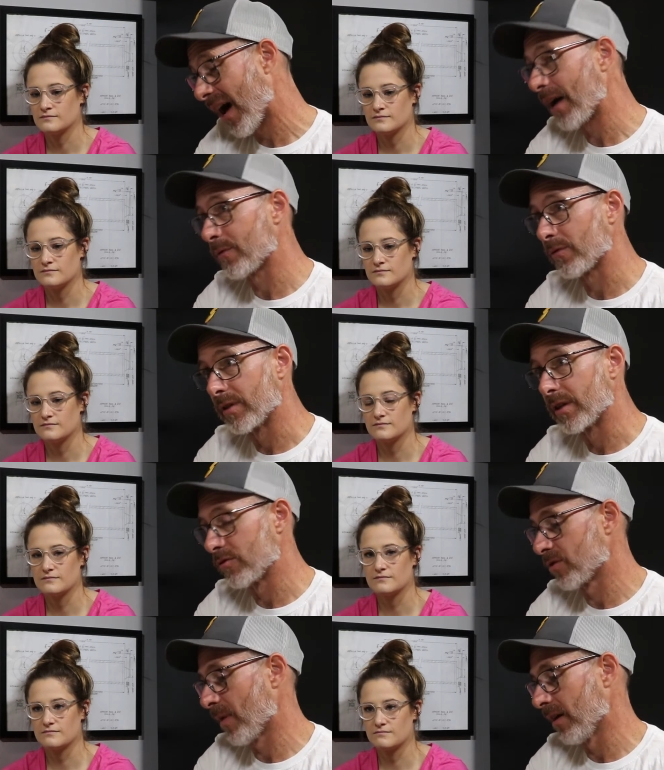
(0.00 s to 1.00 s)
Speaker 1: high for an
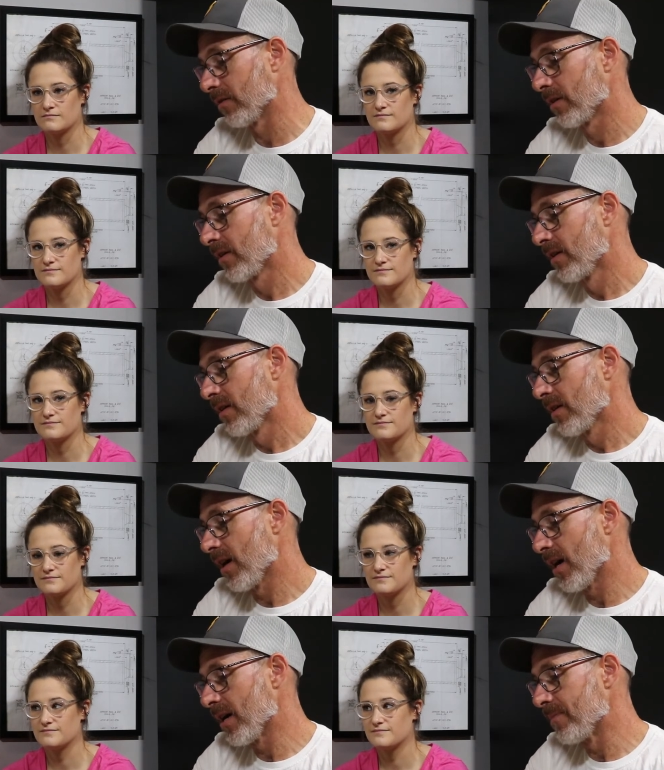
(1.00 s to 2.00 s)
English
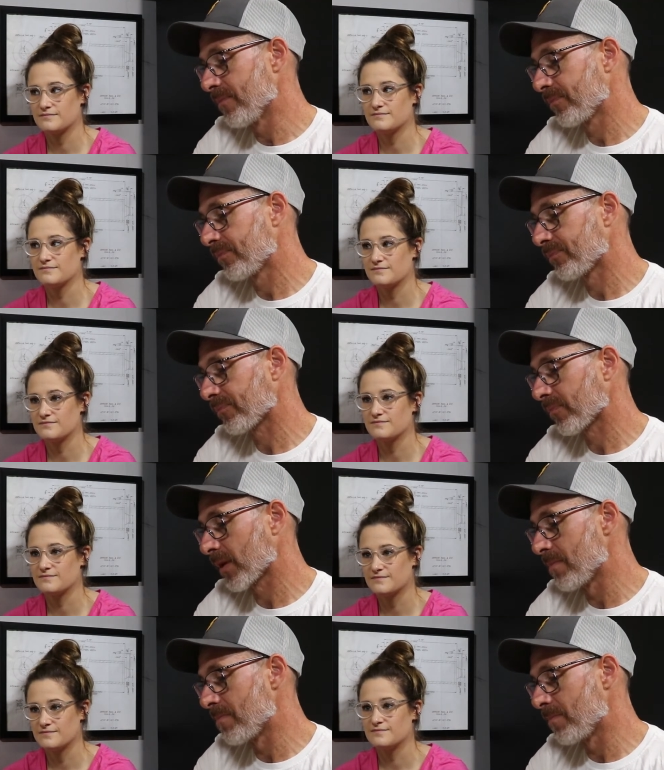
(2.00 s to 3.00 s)
mild. Um,
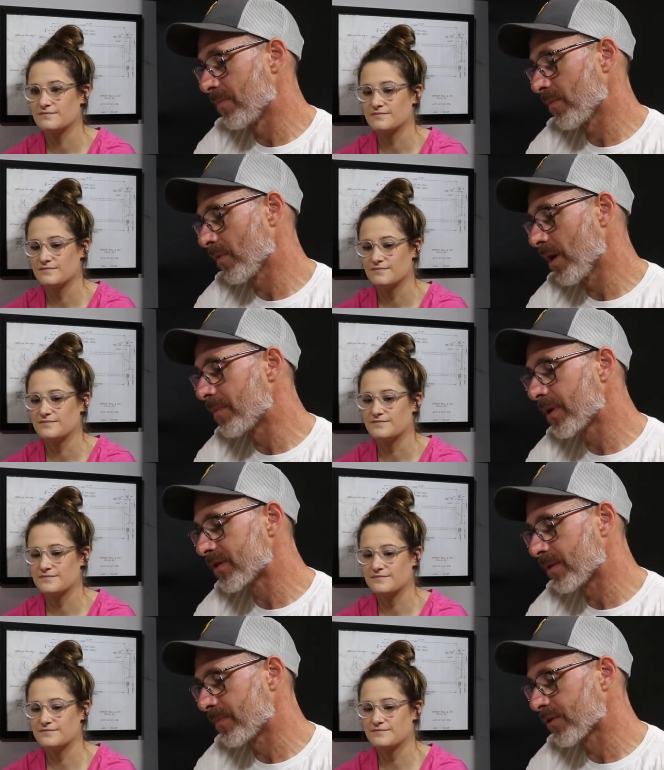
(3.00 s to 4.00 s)
a beer,
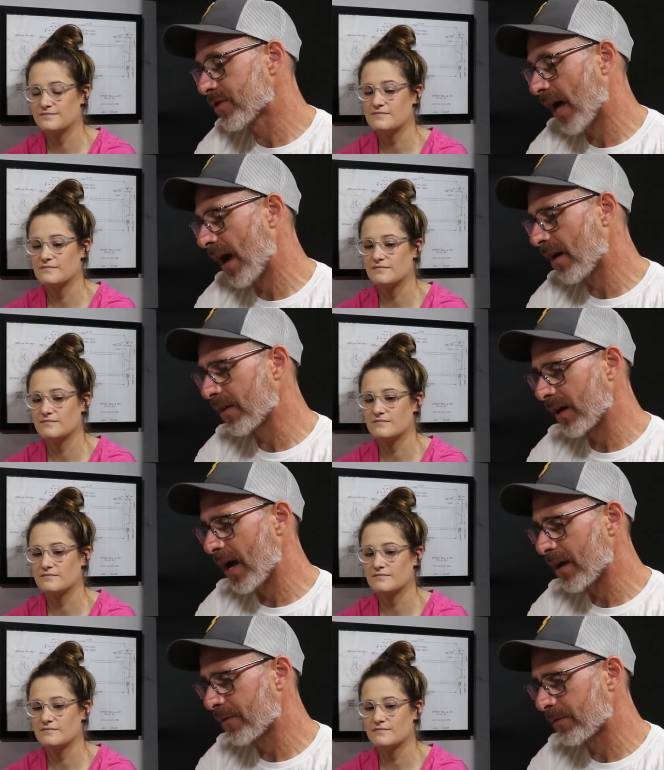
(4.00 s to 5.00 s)
it's a beer style that
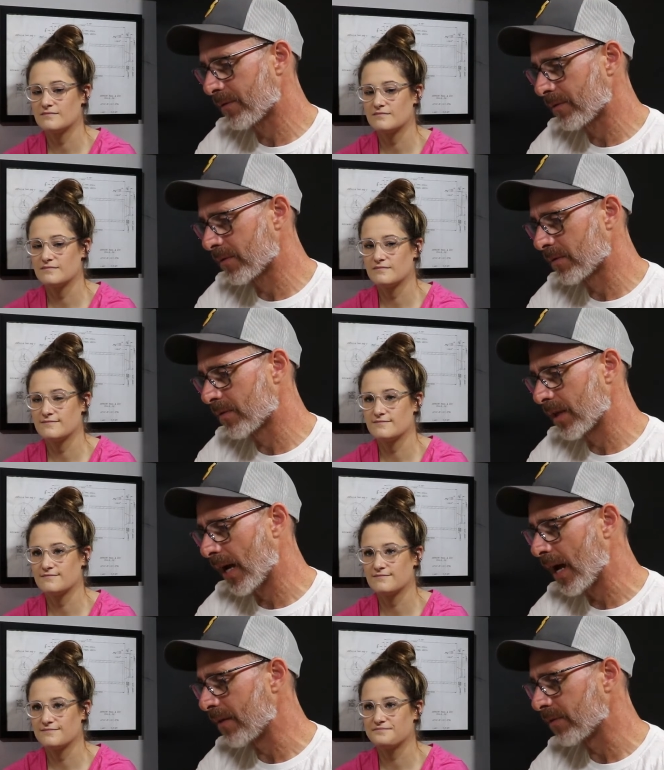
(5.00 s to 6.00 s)
I've that
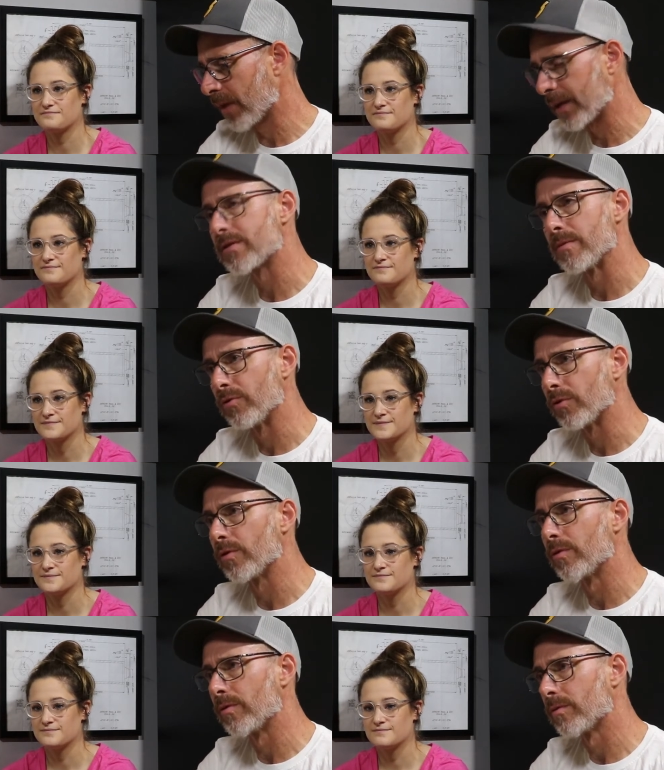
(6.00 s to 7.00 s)
I've liked to
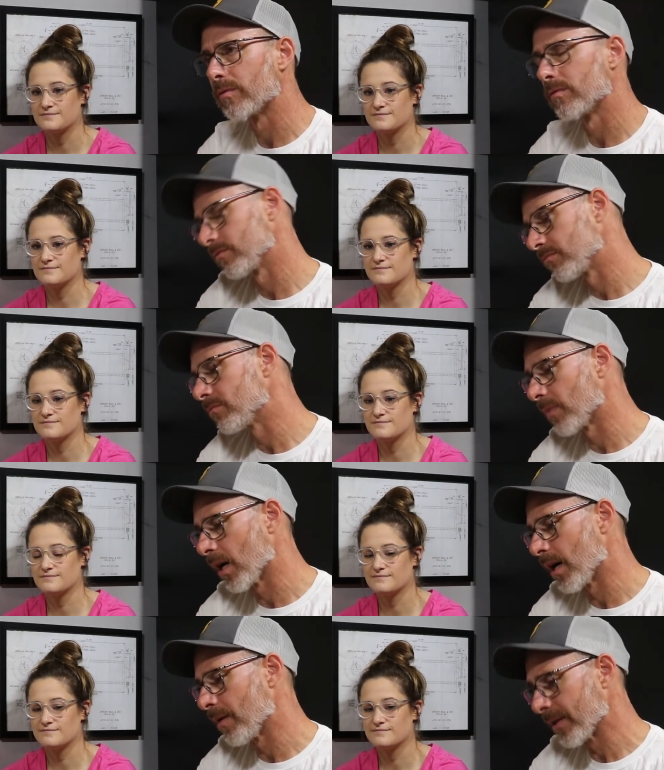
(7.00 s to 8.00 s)
brew
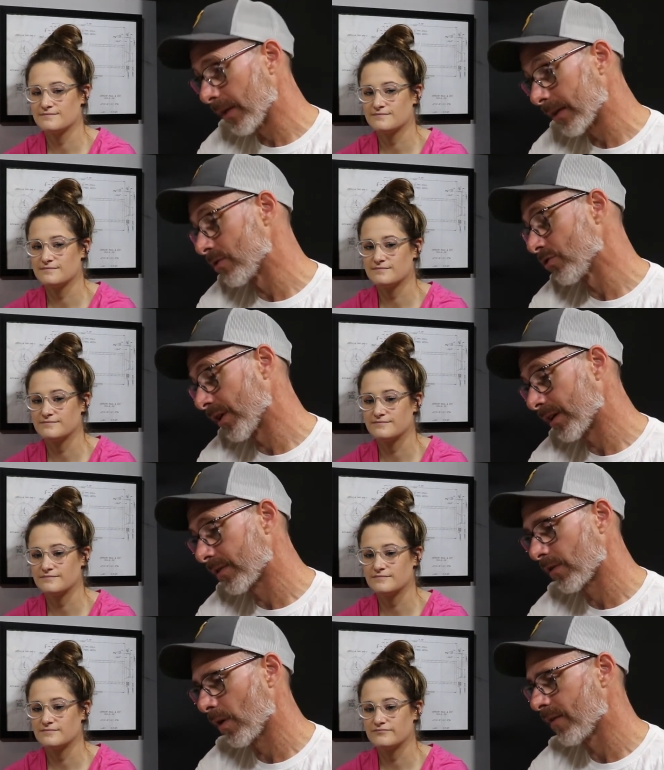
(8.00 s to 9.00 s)
um, and like to drink.
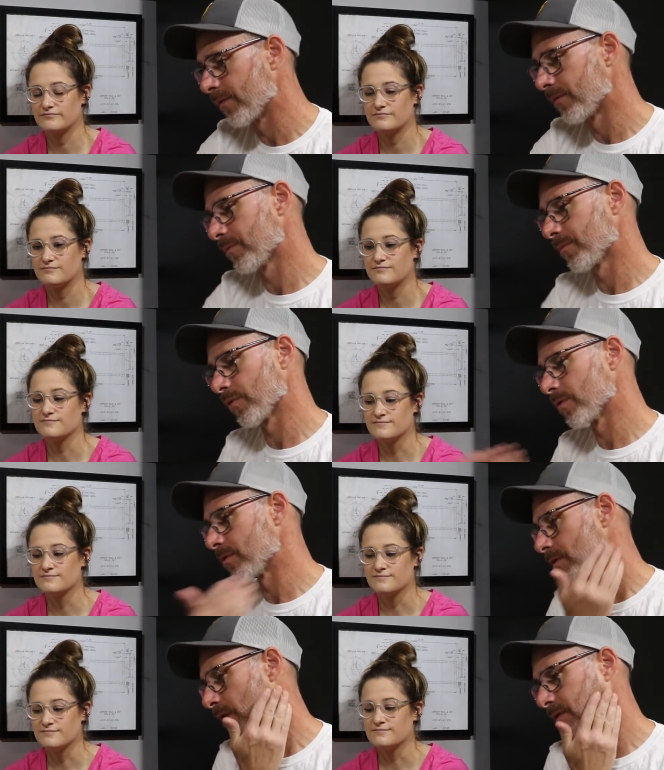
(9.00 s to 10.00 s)
So I've
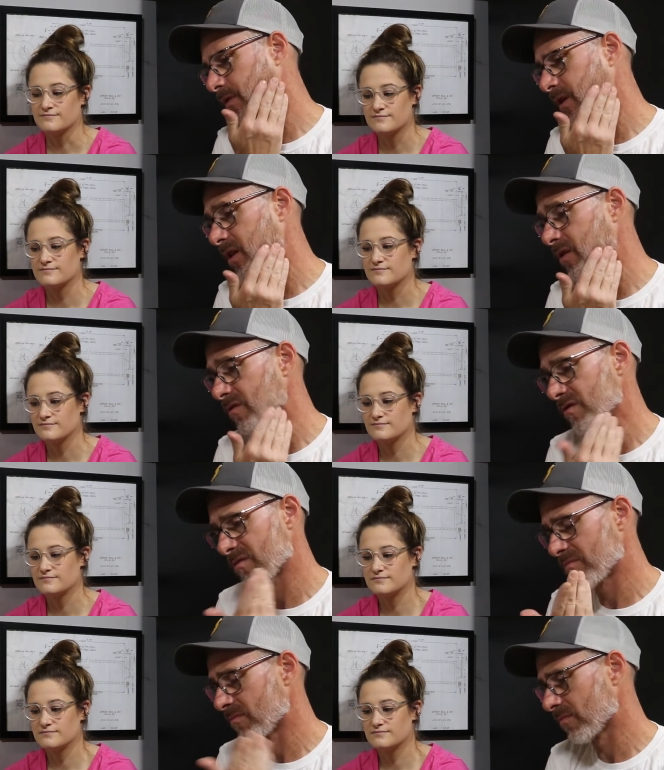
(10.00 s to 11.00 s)
brewed over the years.
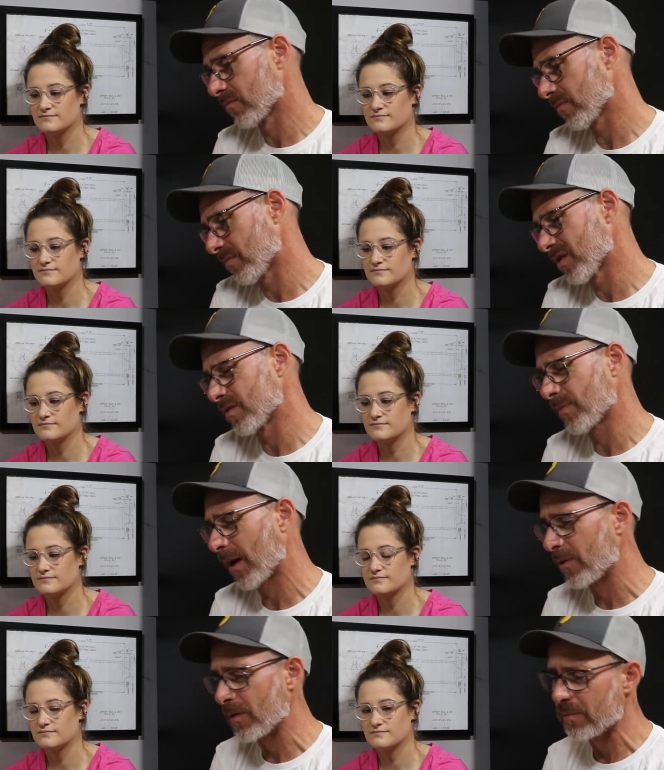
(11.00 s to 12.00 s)
This is
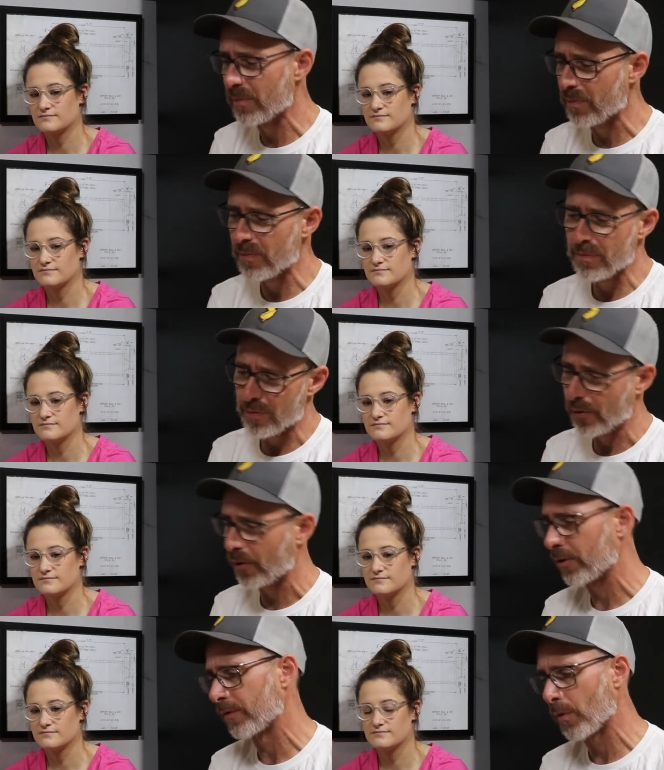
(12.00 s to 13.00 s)
probably the
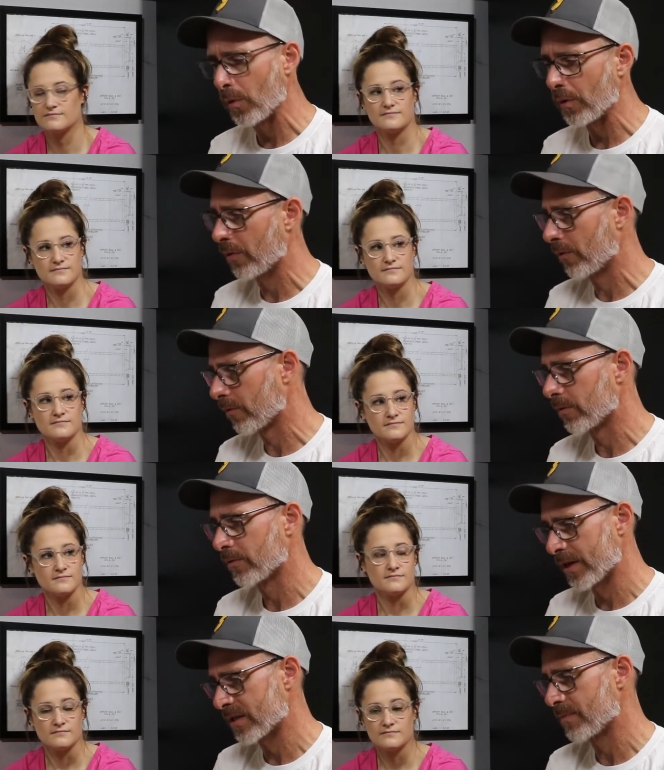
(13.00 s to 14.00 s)
third or fourth
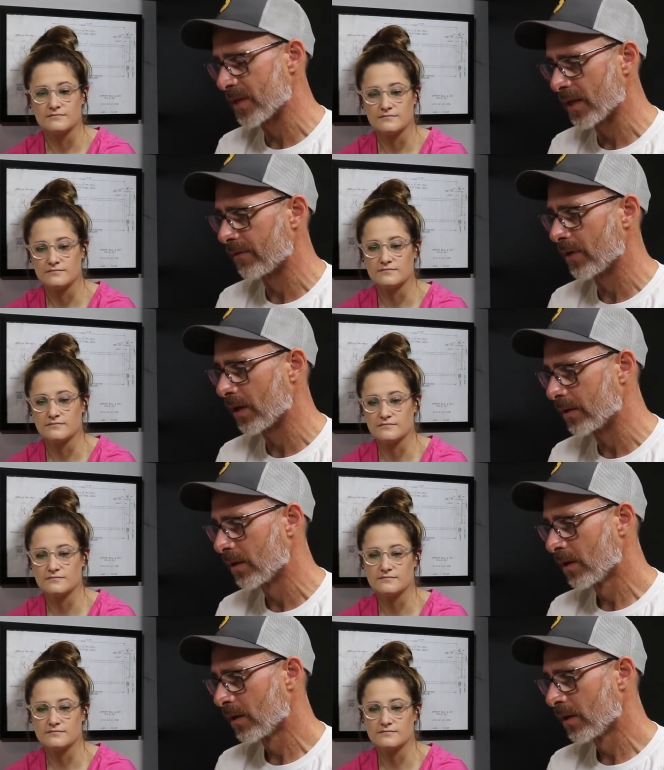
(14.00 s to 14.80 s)
recipe I've done.